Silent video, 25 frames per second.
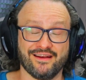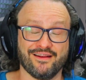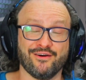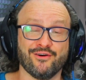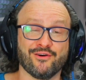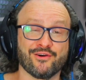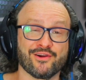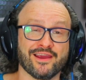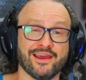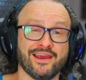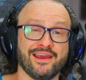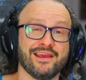
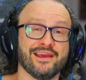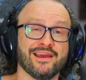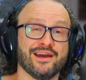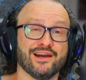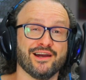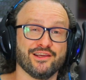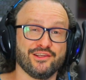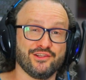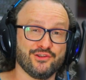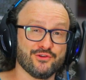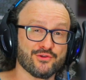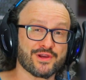Okay,
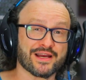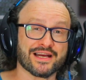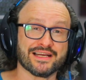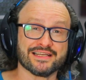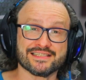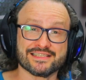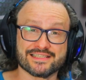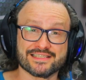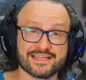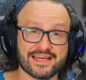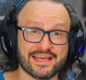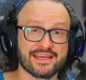you guys
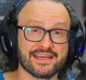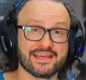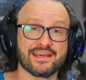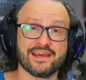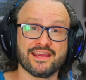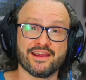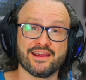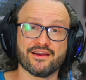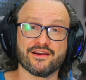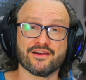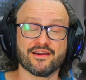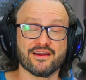take
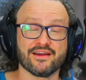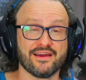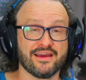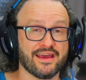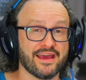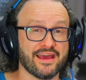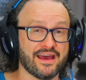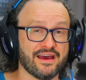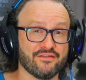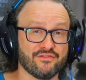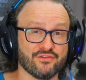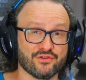care,
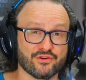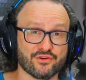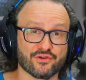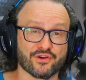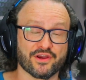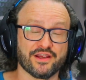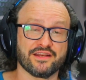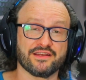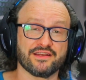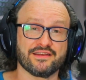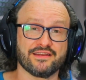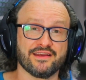have a
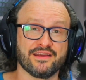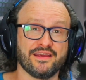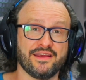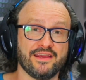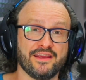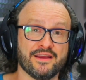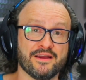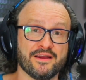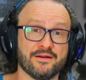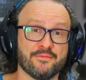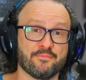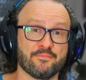great
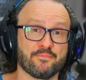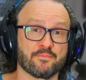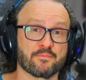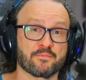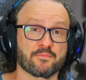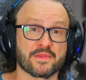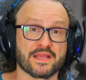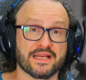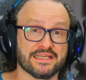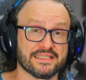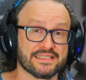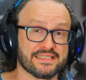day,
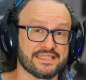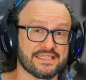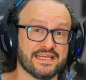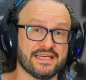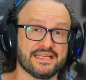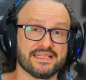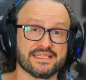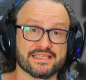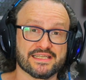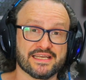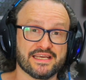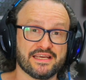stay
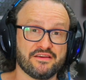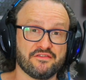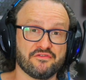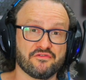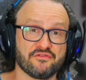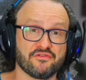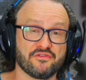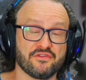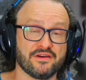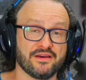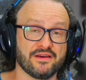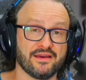
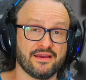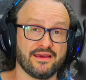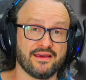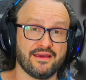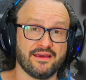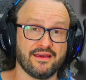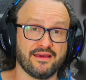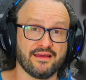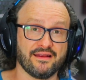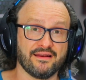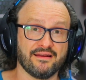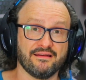safe,
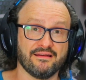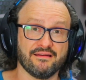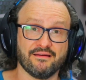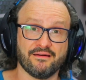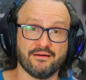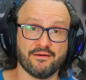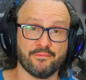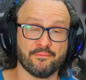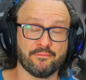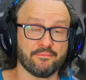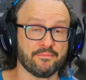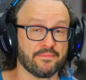
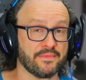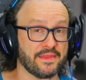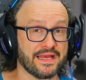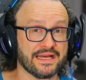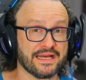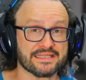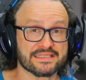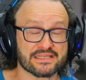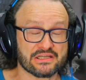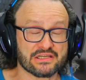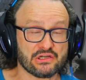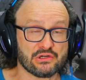and
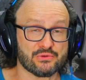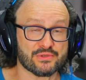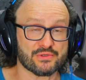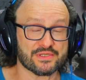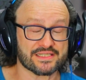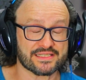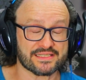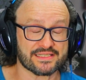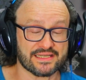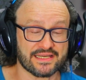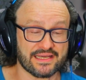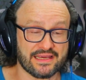as I always
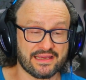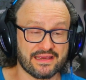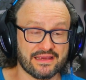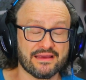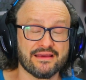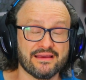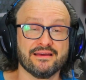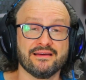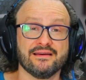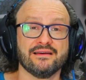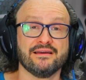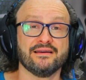say,
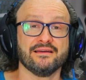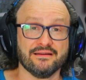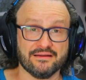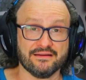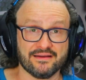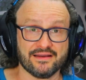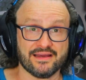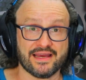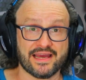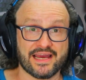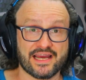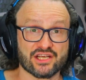
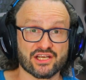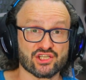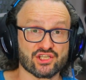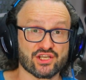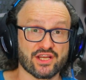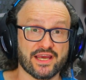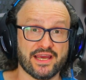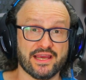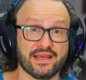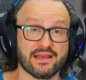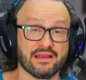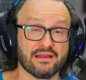
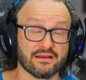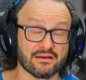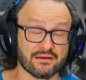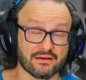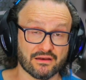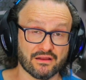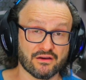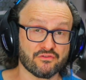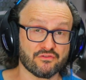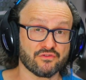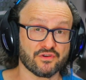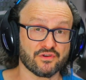hashtag
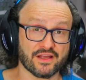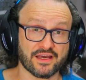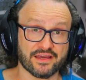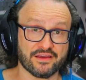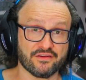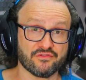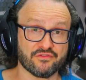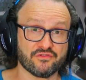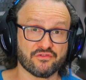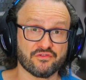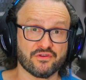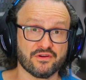love
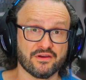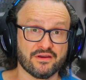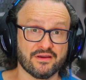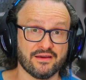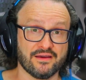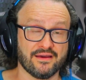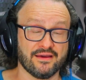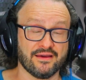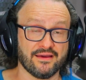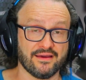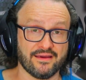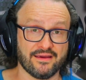life,
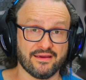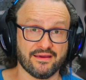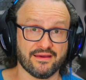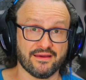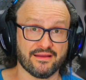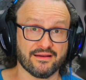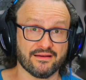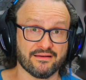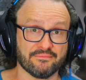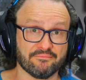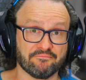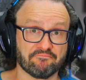
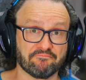and